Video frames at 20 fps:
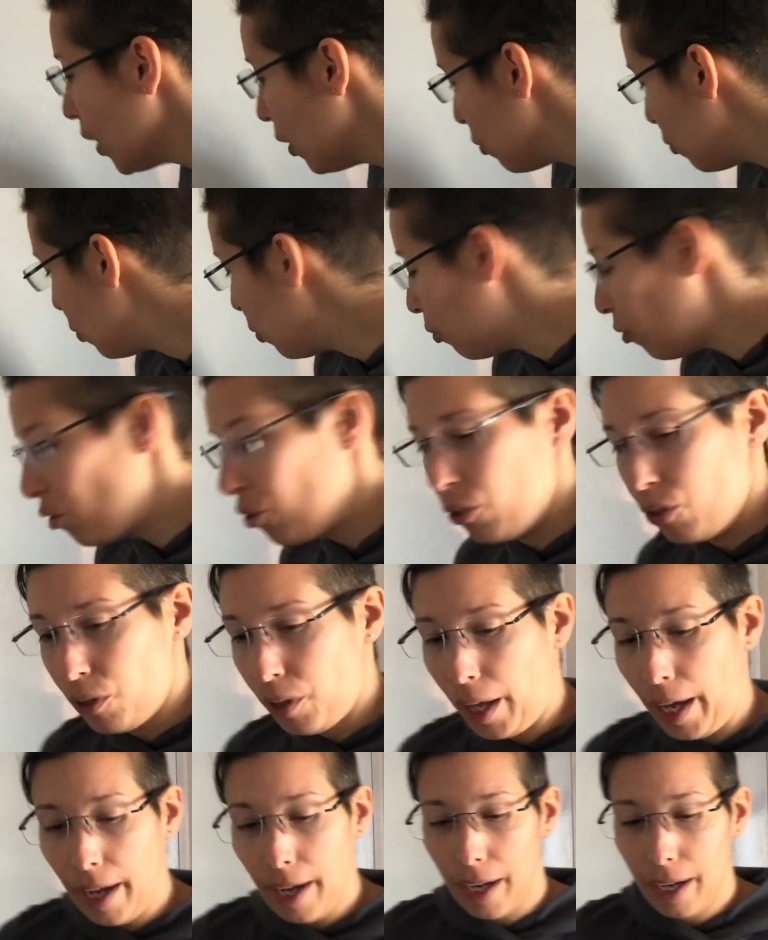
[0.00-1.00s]
So to do
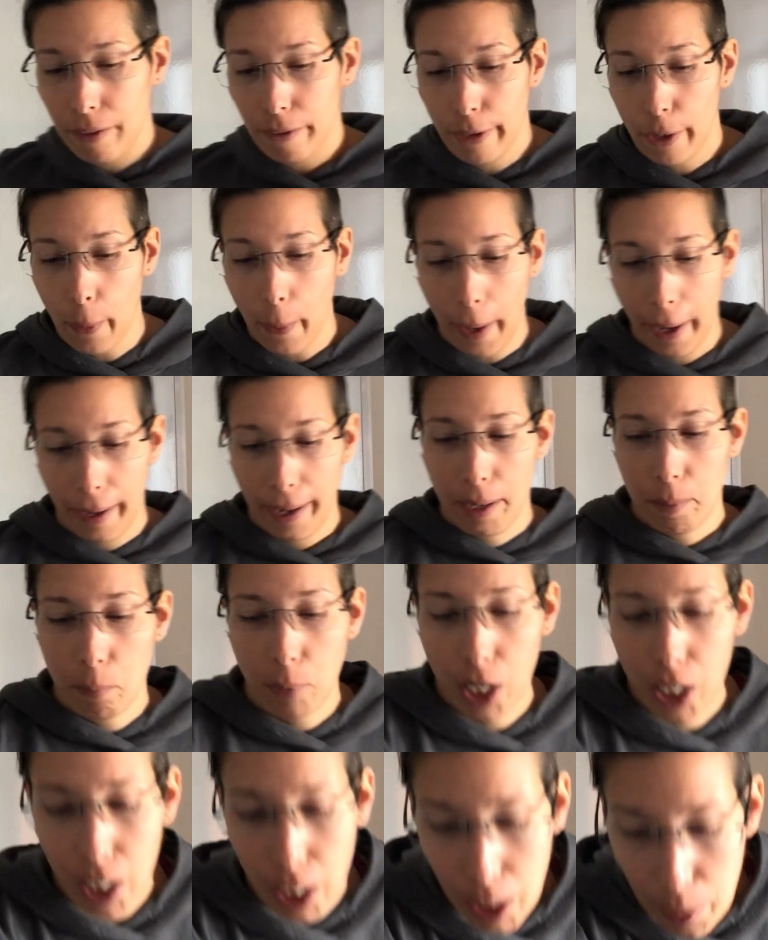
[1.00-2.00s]
that, I require a
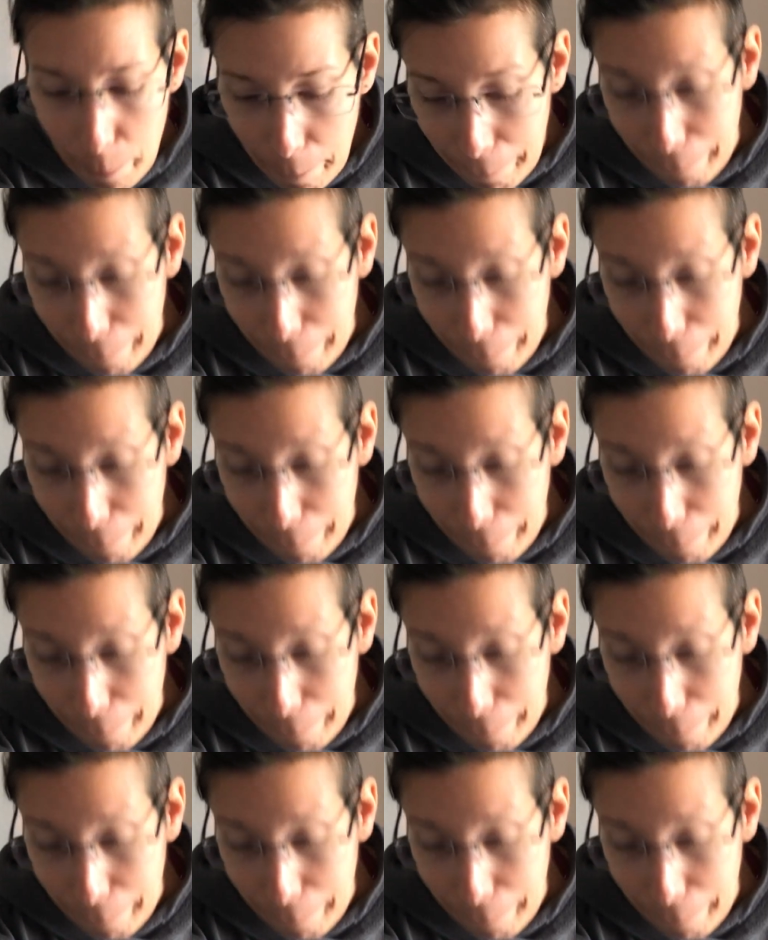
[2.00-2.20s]
marker.